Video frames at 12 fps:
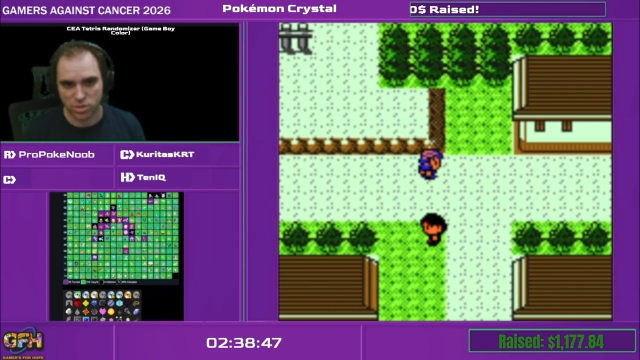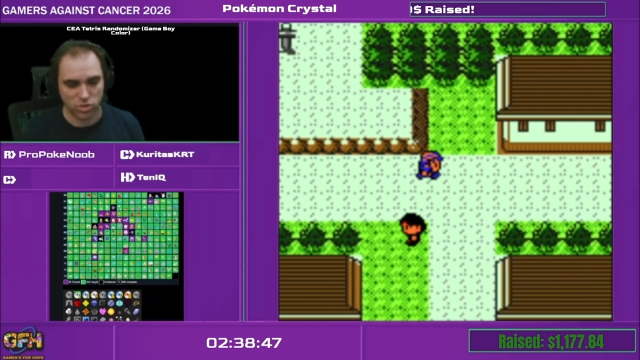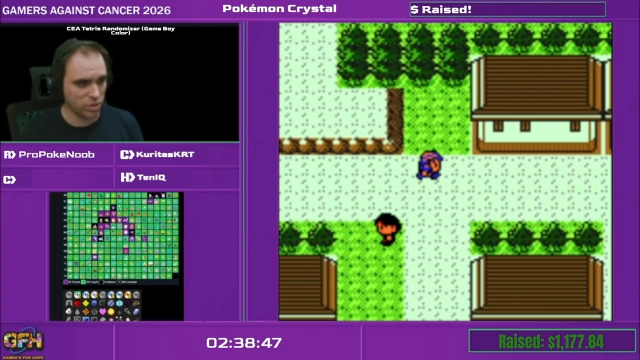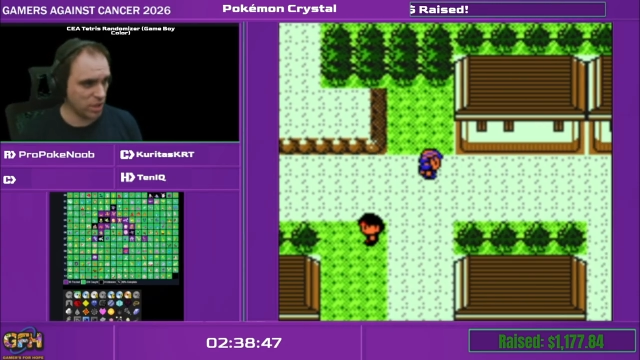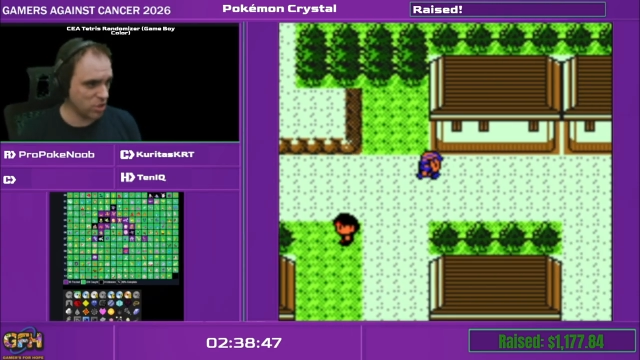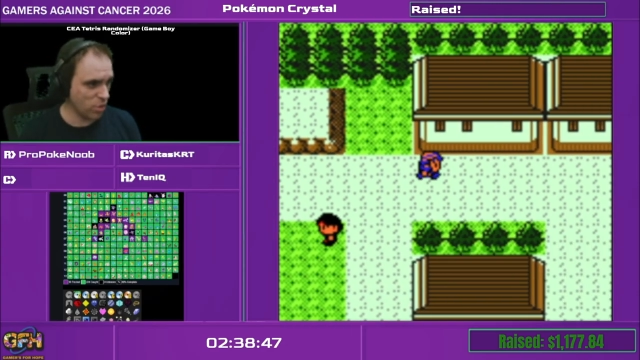
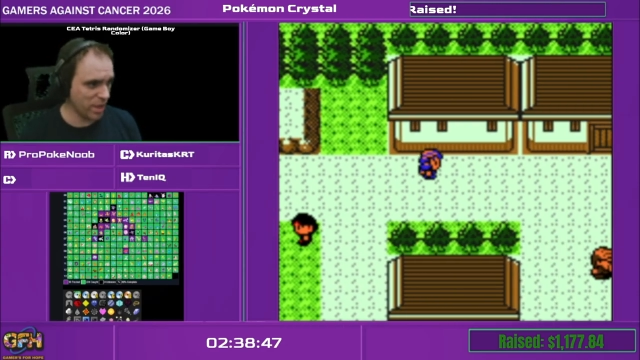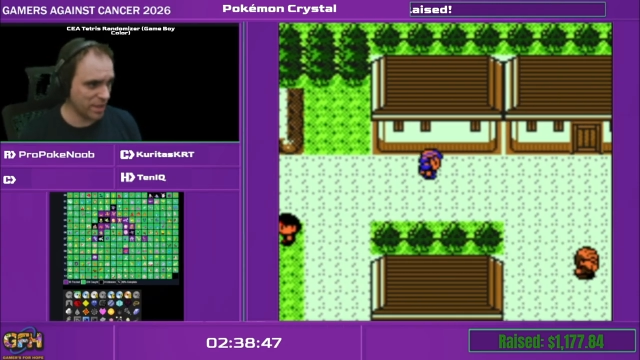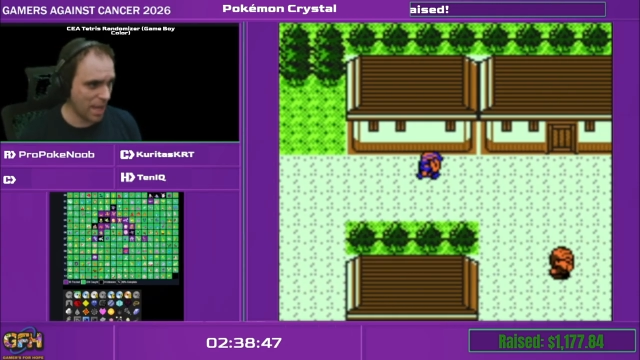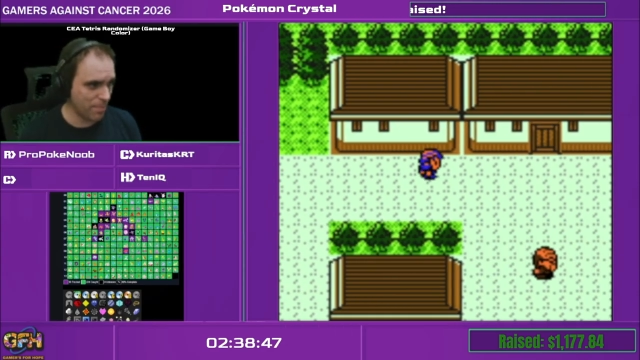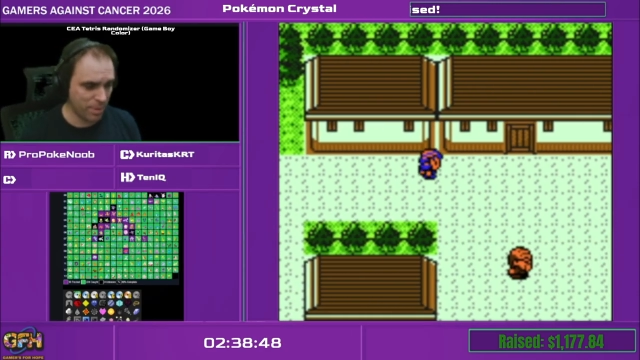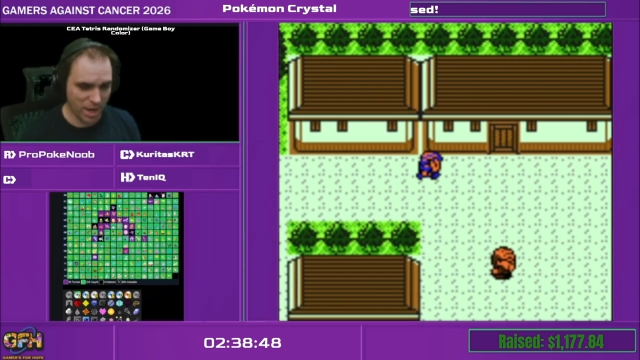So let's go
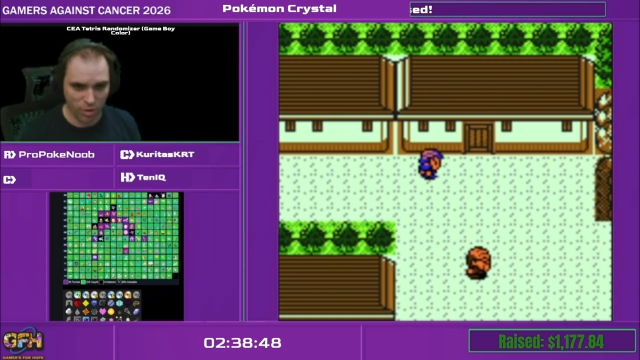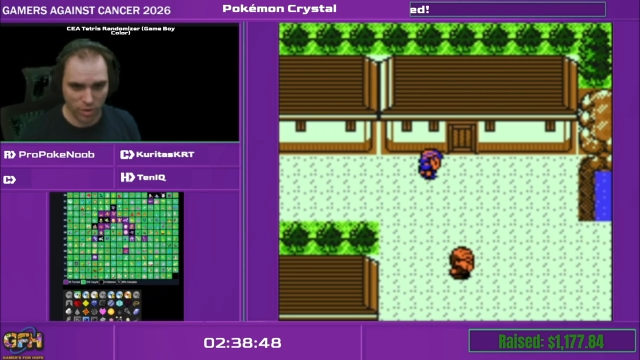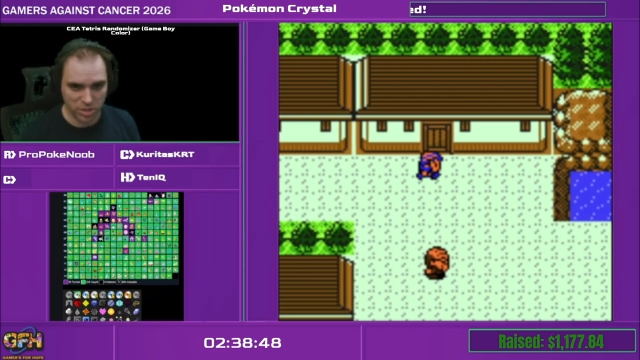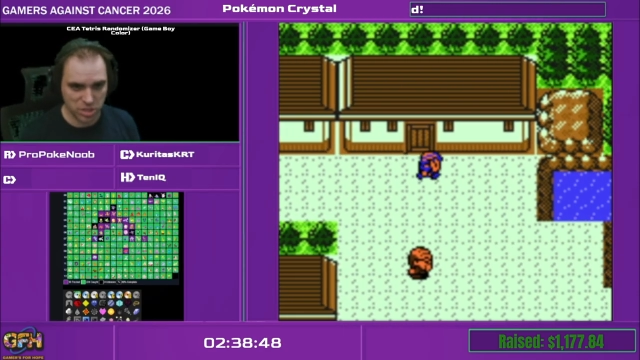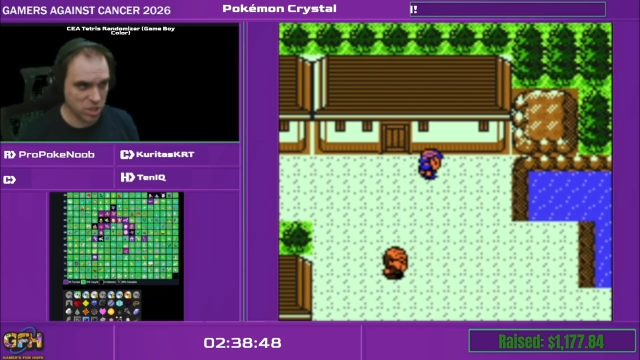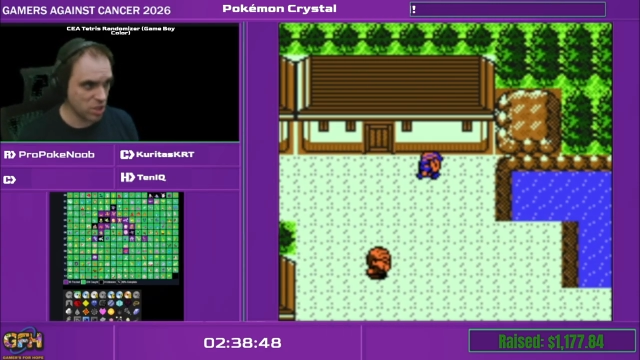get that
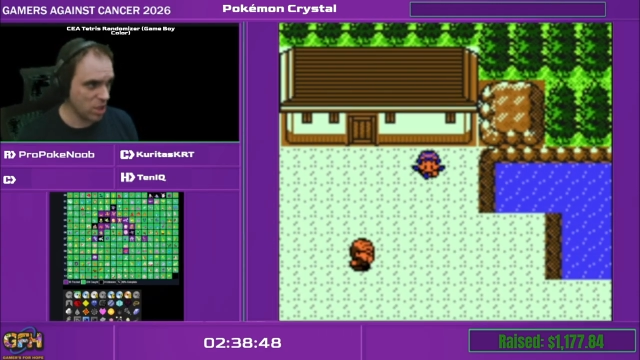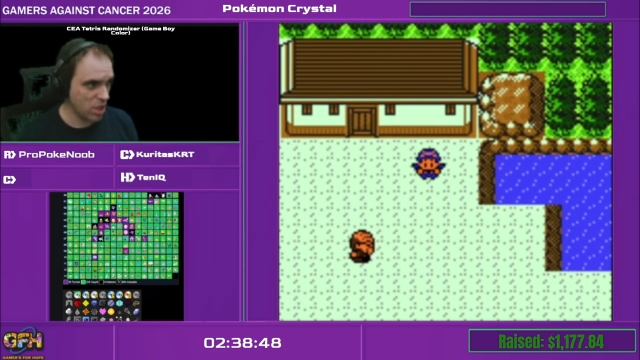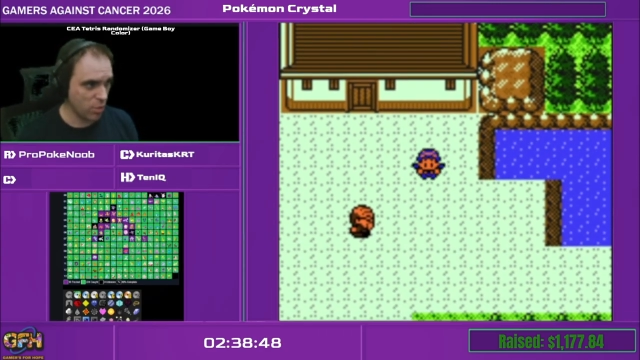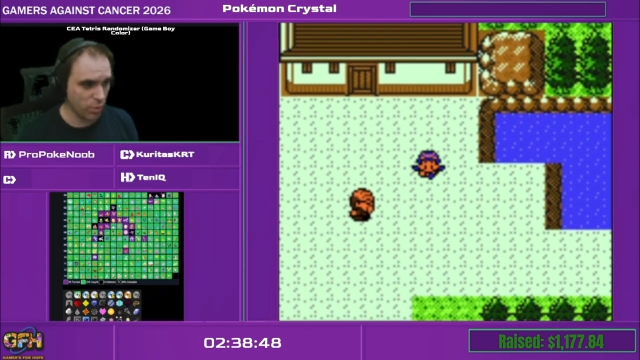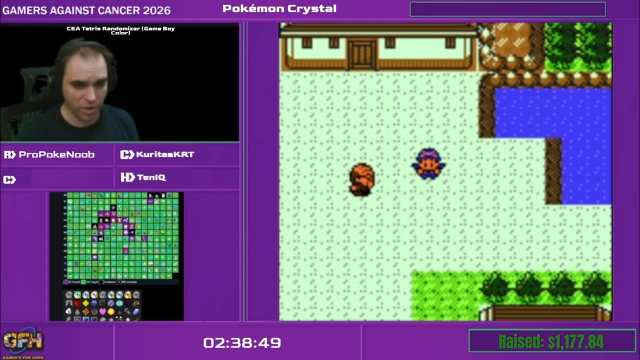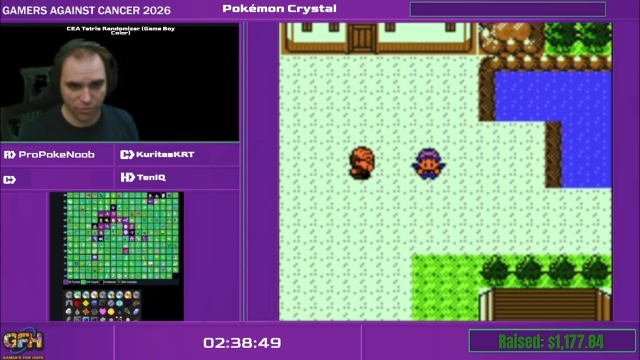Paris.
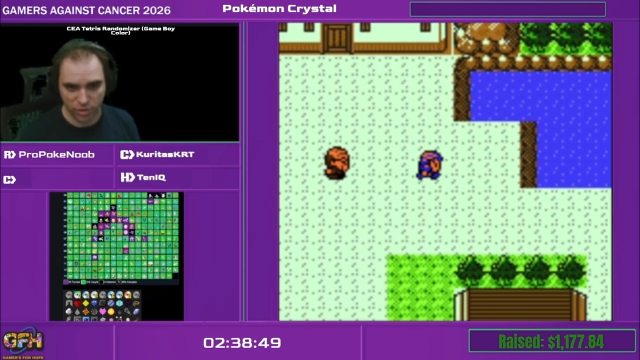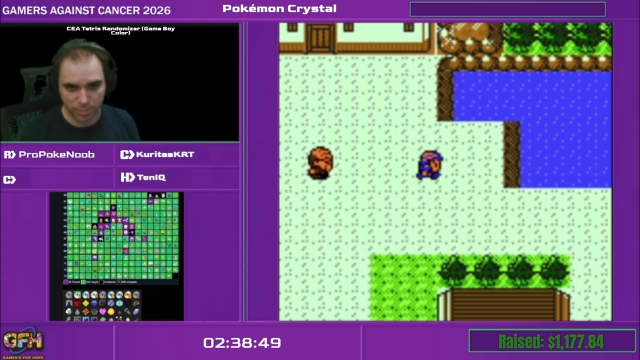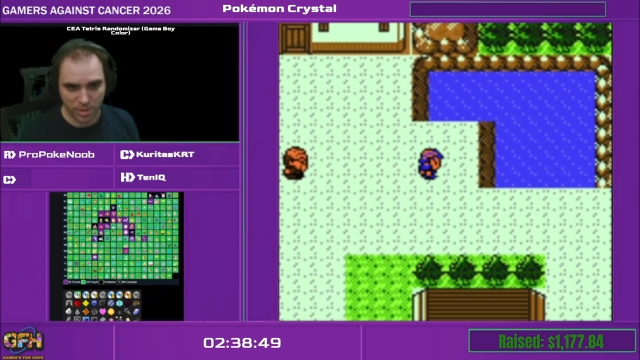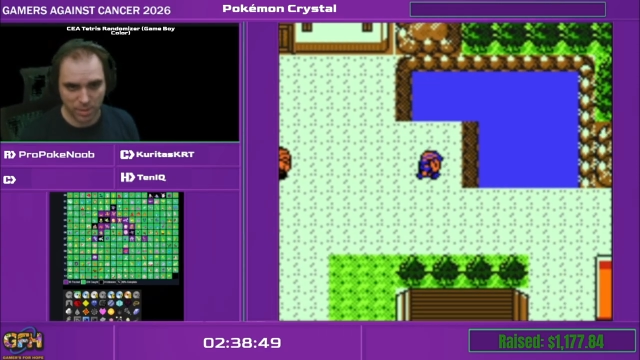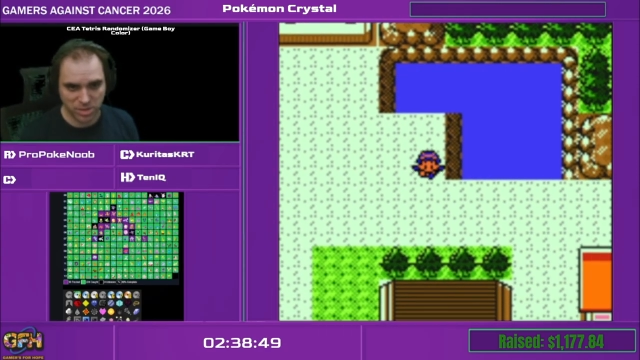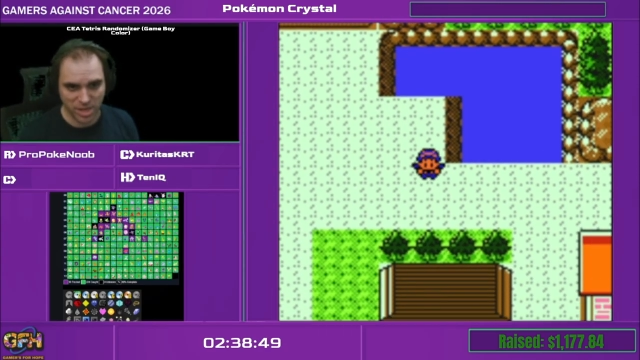We're going to
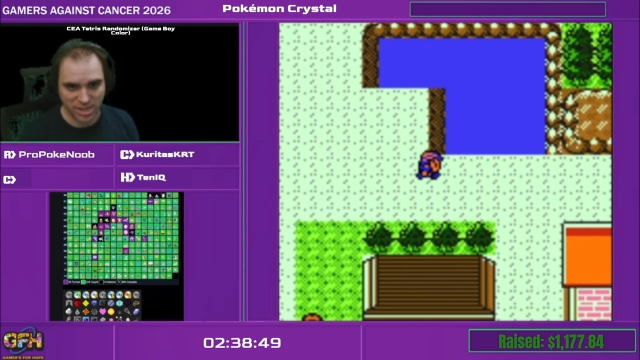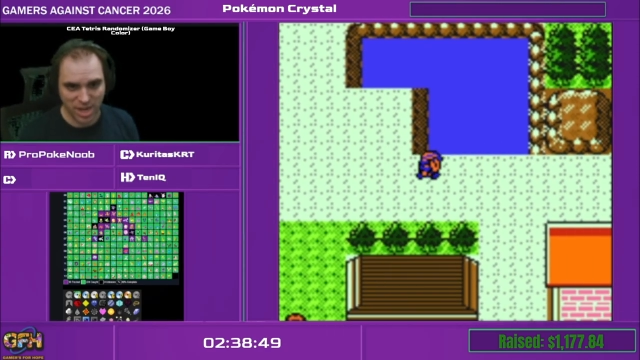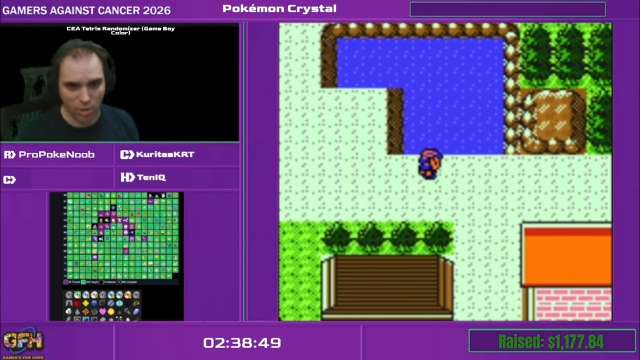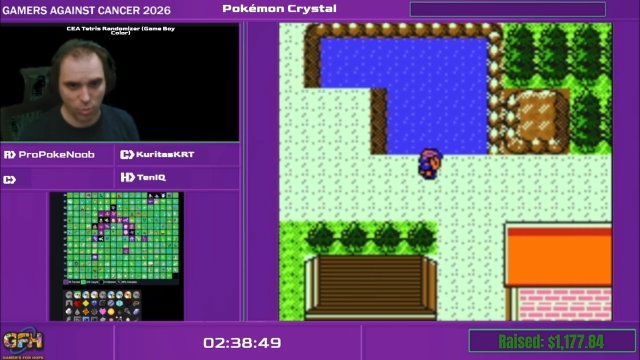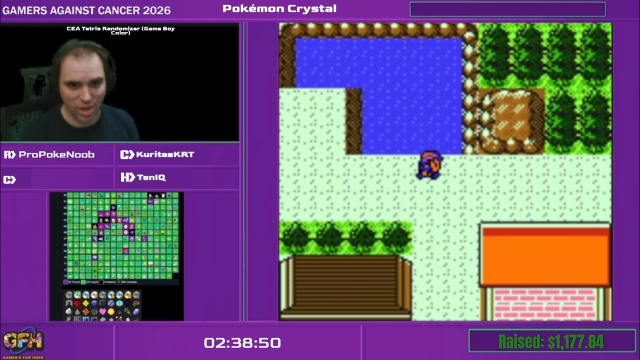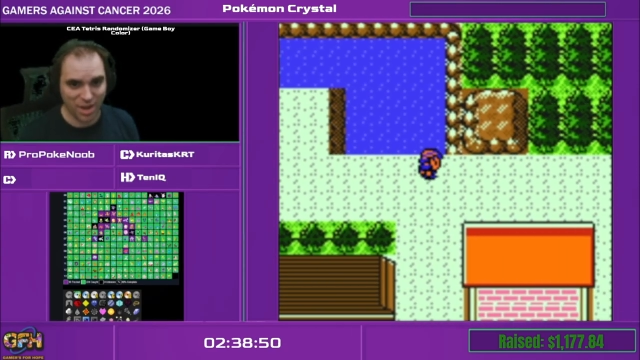flip it upside down.